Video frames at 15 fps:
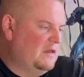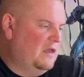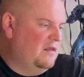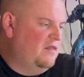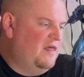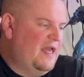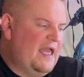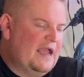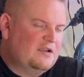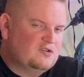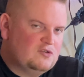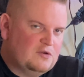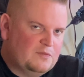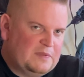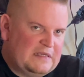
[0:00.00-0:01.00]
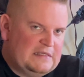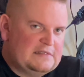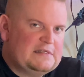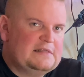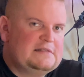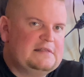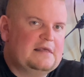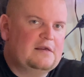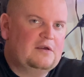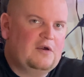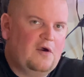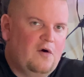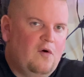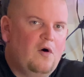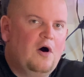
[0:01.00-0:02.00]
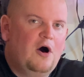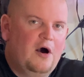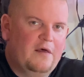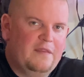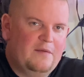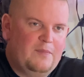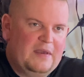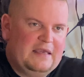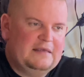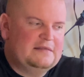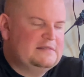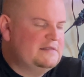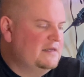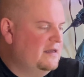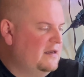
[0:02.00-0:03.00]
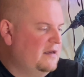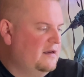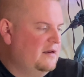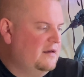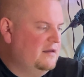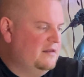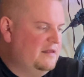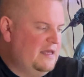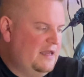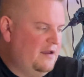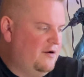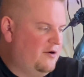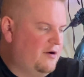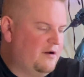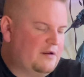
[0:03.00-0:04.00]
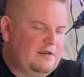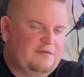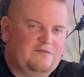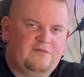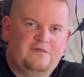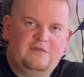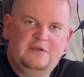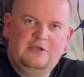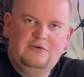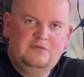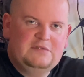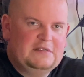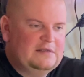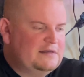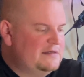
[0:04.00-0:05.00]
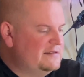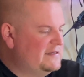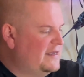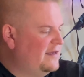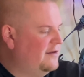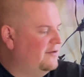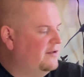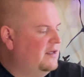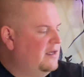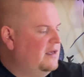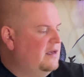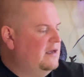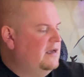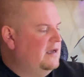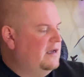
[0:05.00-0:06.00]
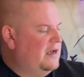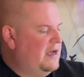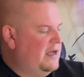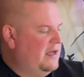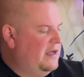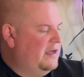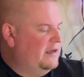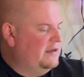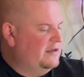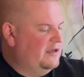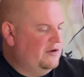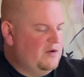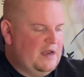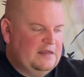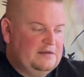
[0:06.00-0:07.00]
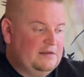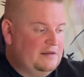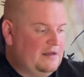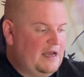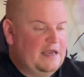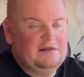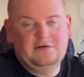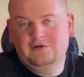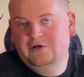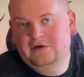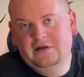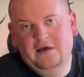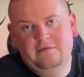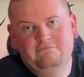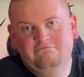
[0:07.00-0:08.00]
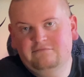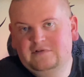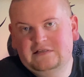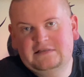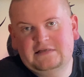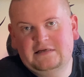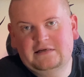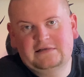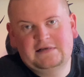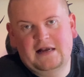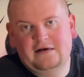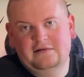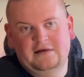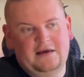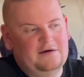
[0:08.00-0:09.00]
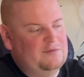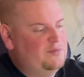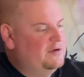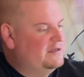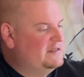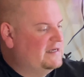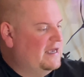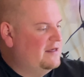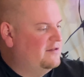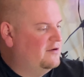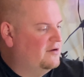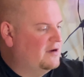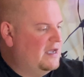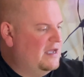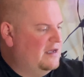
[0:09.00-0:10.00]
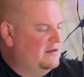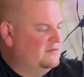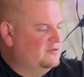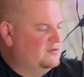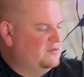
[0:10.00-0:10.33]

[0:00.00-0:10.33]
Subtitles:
the extra pieces that go on the base. They are confusing as hell. I had to look it up to see exactly how to put it together, and